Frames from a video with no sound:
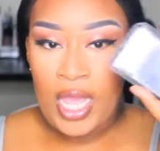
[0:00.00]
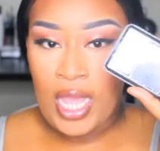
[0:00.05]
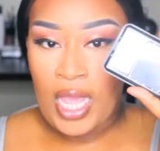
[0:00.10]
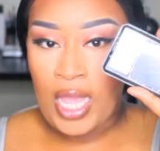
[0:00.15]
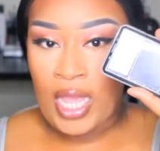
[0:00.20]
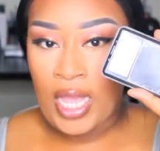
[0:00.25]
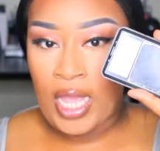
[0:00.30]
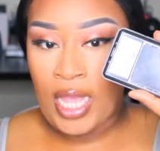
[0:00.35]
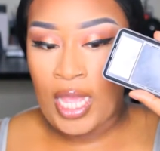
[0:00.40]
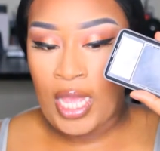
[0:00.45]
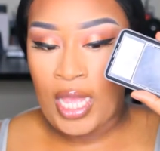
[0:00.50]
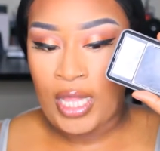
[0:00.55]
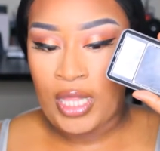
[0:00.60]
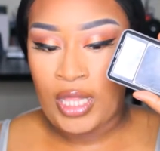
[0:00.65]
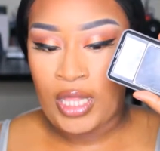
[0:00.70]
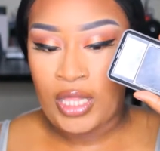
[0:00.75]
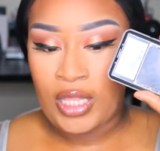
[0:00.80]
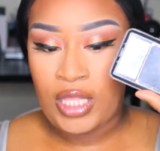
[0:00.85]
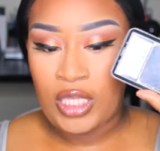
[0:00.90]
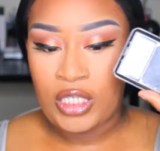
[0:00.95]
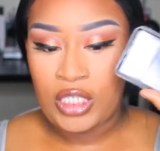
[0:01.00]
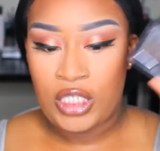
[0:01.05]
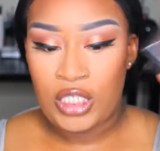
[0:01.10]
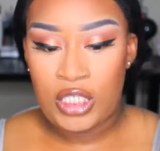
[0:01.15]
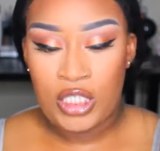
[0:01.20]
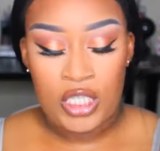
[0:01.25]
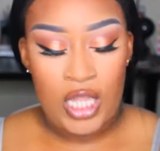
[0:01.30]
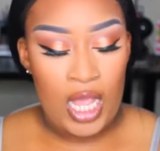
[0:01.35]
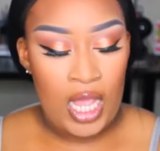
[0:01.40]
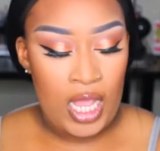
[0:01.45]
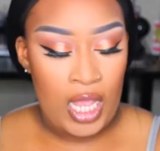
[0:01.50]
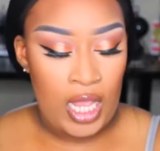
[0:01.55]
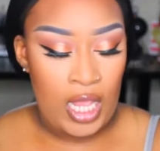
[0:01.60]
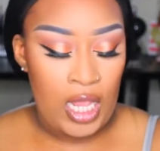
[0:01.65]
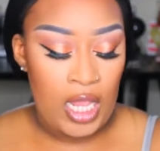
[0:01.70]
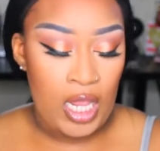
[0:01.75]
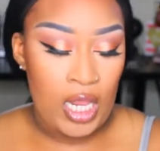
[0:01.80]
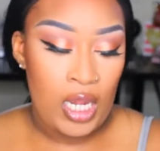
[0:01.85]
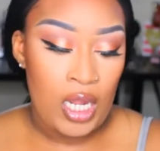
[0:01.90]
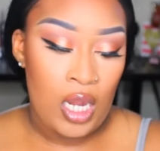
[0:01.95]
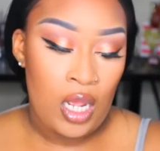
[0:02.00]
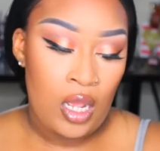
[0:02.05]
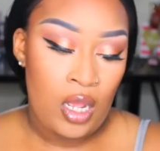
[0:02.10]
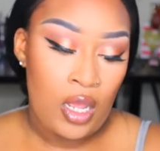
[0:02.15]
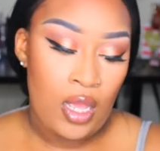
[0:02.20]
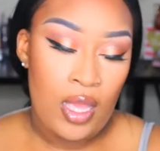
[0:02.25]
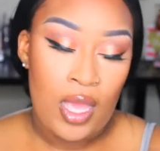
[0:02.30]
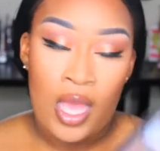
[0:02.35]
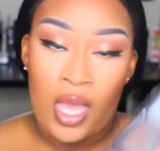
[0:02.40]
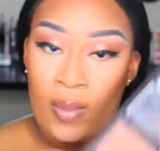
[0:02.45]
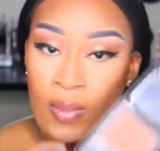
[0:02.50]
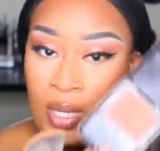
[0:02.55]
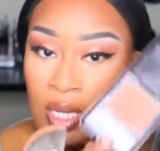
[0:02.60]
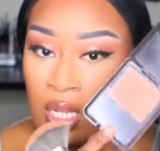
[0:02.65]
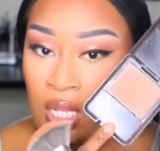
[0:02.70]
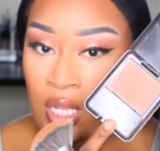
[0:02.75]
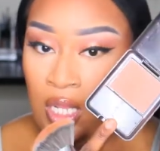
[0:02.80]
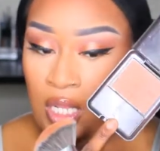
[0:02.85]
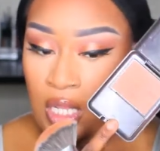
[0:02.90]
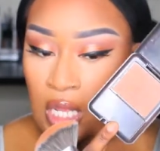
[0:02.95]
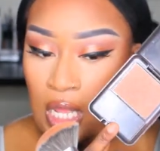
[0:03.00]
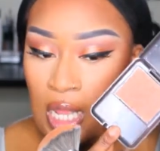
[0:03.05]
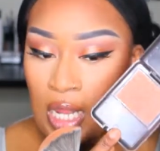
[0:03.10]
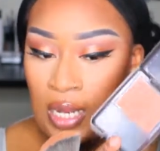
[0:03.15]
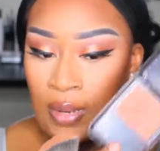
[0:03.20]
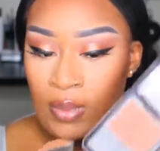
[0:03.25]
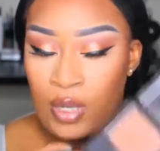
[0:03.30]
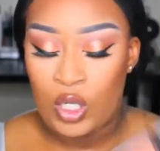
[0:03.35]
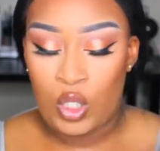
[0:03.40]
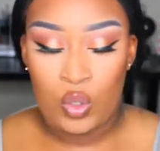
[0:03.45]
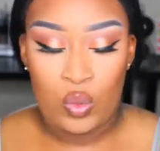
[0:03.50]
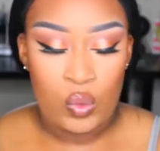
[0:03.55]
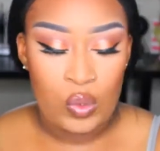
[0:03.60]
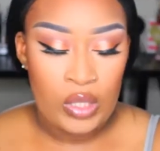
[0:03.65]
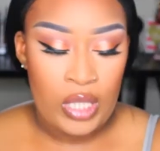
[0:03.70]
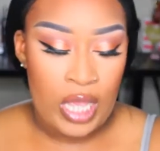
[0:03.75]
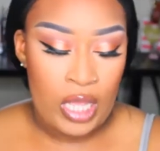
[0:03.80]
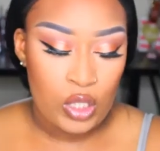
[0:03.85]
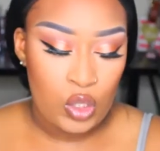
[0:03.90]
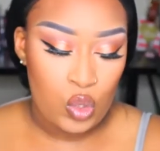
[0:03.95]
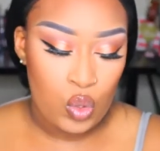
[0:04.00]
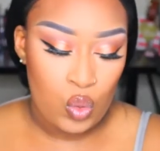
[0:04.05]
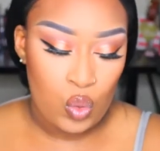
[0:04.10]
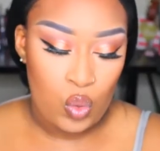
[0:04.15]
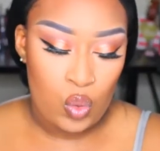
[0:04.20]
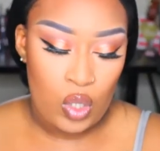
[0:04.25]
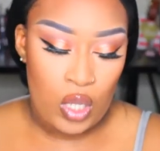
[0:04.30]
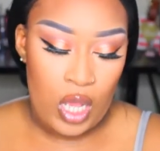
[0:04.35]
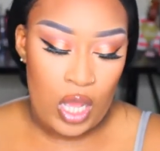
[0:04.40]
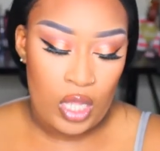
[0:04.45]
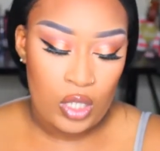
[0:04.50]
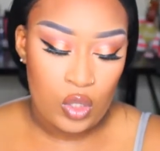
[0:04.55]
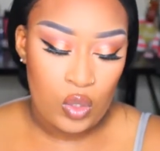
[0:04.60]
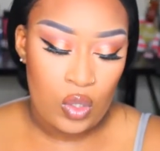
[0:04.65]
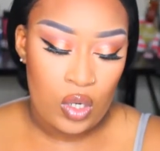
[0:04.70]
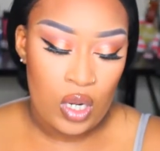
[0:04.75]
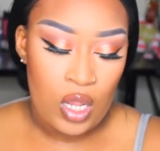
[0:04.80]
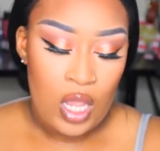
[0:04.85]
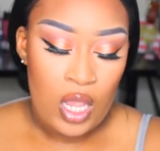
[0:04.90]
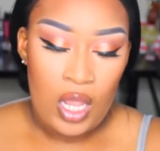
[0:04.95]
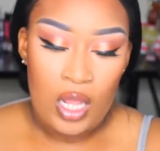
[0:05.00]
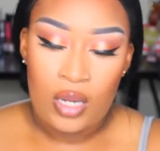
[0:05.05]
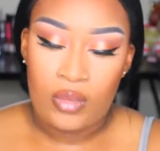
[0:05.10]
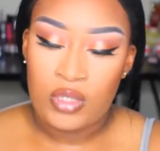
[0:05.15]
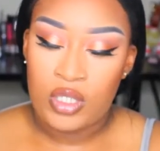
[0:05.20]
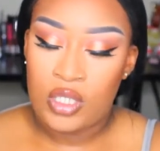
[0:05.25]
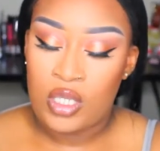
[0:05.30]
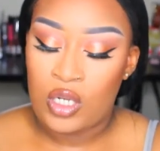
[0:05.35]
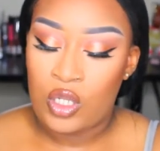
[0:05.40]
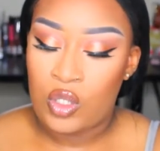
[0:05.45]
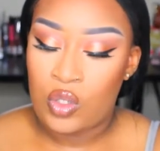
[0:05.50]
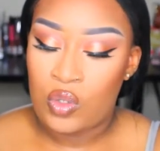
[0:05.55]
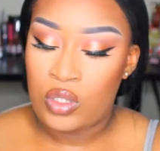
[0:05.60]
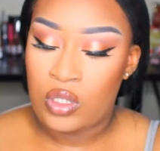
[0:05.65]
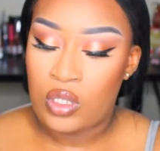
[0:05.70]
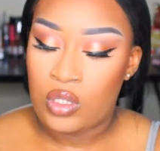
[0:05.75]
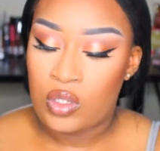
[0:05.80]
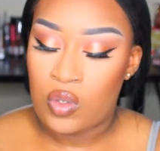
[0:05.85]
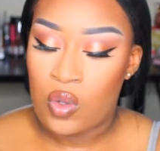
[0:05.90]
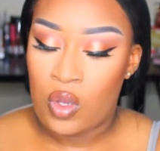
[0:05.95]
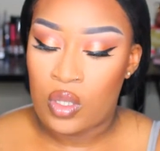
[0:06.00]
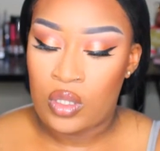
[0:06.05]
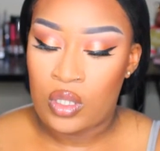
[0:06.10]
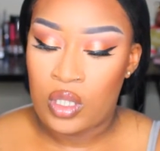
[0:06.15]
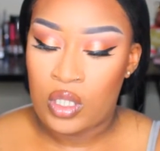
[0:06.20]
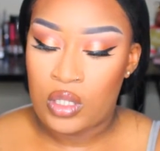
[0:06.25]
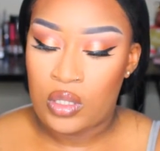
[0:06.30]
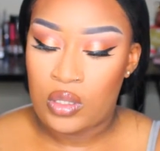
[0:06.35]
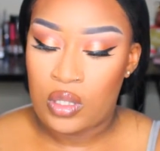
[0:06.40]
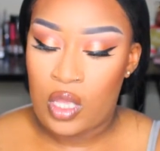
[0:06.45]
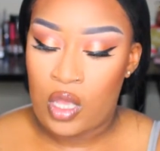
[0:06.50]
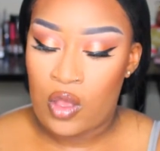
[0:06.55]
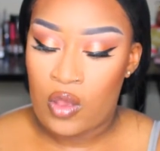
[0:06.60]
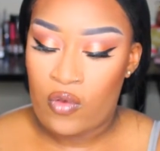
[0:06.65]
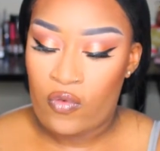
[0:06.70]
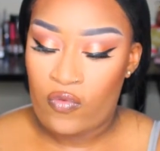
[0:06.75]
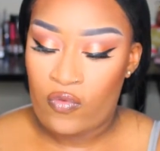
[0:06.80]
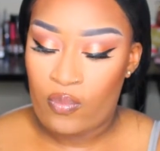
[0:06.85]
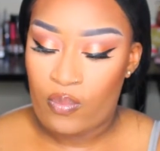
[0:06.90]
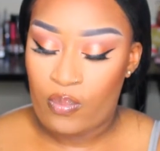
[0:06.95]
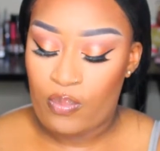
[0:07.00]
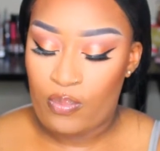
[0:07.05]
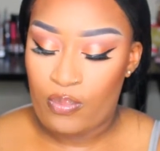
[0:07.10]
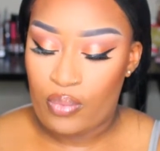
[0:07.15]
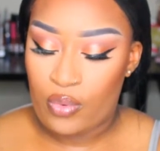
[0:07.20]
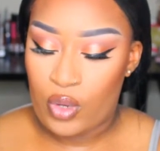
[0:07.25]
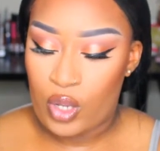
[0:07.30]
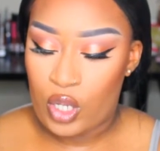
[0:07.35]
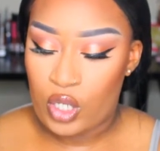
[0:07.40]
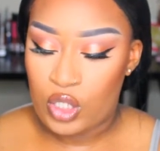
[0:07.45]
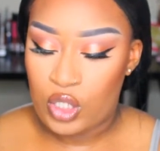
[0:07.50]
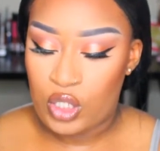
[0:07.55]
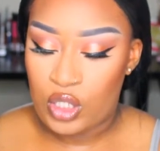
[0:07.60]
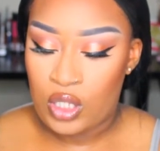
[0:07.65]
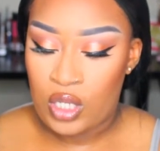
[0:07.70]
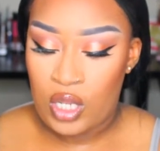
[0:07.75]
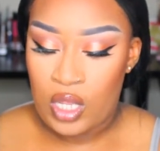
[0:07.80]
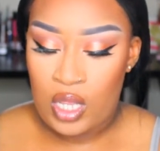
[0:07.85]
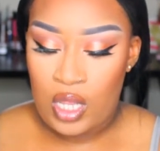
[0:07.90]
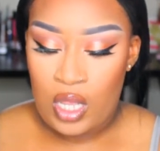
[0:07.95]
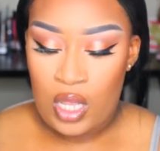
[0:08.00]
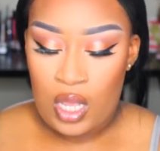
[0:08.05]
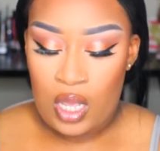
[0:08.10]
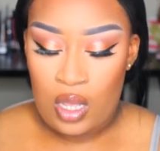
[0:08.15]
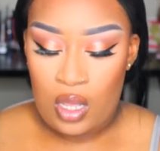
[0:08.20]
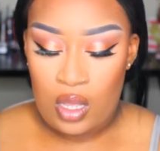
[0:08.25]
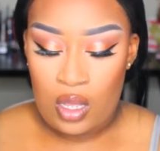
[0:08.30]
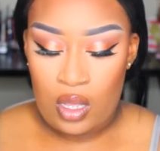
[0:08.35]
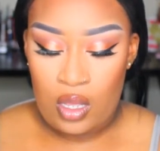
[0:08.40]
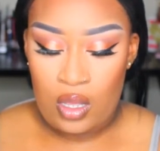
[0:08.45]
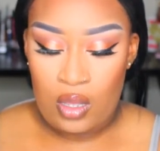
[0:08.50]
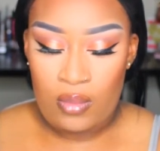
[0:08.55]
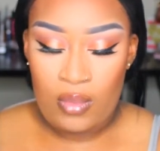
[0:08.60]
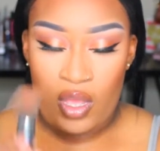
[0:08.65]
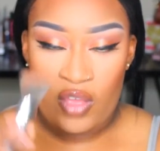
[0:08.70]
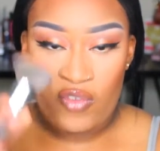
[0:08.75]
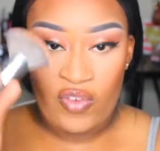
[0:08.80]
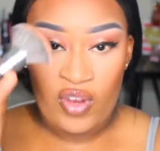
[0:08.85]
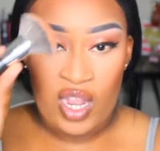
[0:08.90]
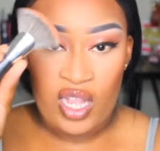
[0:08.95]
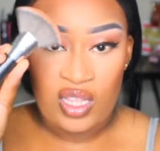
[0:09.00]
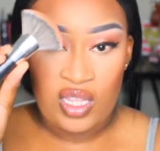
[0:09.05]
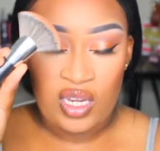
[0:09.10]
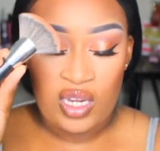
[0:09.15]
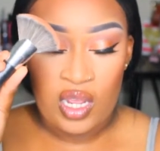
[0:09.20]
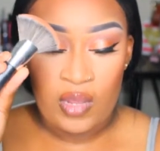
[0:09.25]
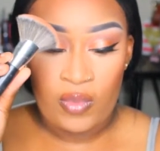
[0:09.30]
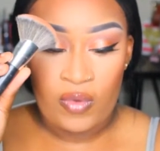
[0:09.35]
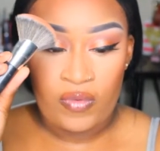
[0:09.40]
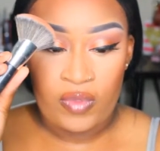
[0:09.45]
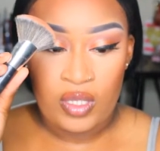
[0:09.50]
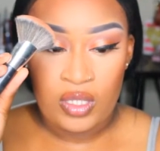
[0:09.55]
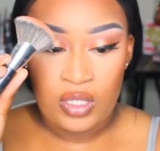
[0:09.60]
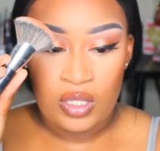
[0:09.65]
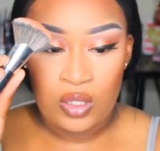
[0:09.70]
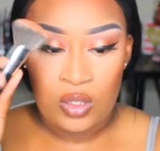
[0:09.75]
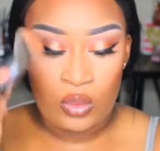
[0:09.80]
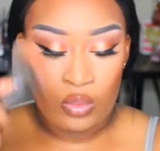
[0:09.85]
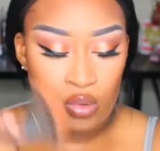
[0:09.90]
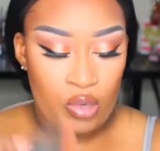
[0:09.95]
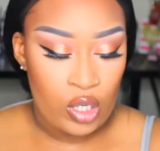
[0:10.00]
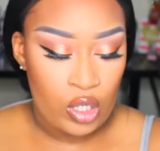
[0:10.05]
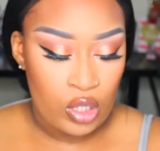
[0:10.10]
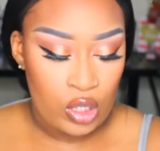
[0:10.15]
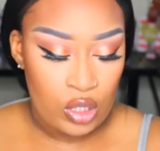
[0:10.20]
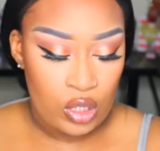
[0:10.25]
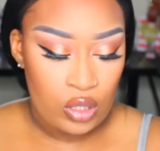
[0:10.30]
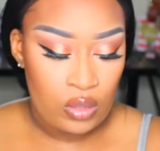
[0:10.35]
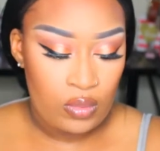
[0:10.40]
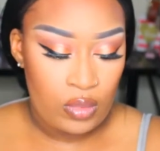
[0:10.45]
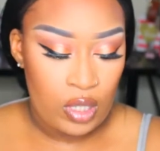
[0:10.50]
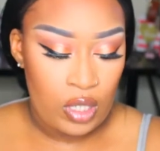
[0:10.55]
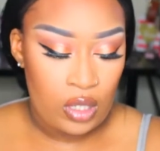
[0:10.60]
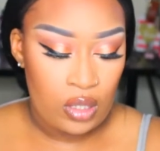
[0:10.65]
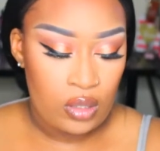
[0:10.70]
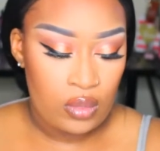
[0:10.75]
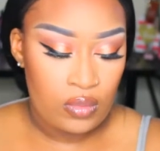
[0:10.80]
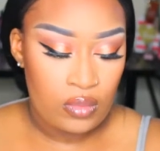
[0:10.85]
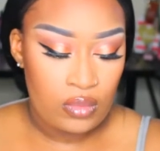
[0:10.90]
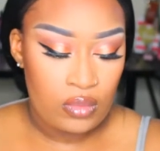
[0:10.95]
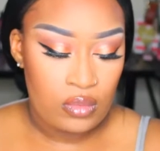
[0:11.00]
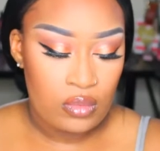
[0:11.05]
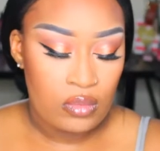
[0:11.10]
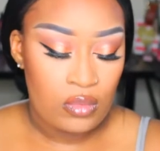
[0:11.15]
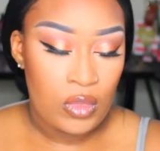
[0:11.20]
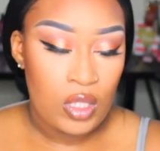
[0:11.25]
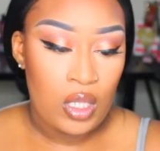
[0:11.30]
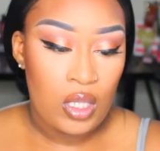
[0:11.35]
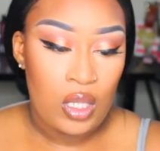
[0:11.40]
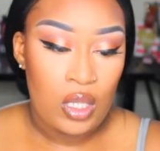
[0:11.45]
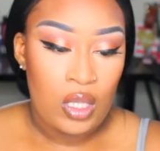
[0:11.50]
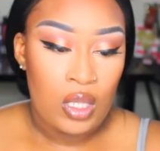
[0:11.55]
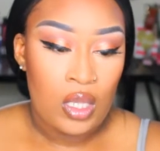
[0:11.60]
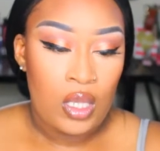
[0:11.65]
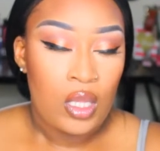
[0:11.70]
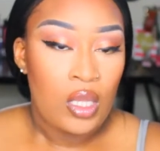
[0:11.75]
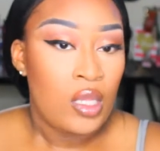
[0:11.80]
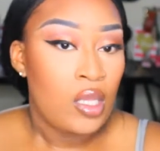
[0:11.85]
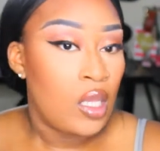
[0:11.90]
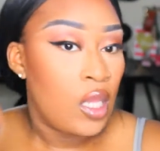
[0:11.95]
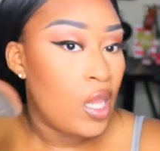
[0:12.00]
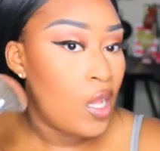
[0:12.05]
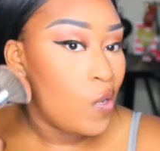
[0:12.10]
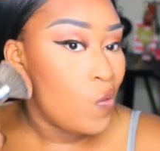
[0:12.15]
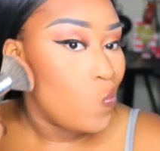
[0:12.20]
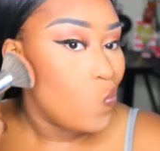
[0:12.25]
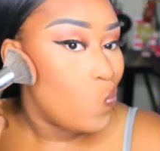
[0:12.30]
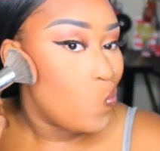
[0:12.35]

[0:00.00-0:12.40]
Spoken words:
in the shade Ebony, and I'm going to use that to contour. And I'm just going to this on this e.l.f. brush. I forgot the name of this little brush, but yeah.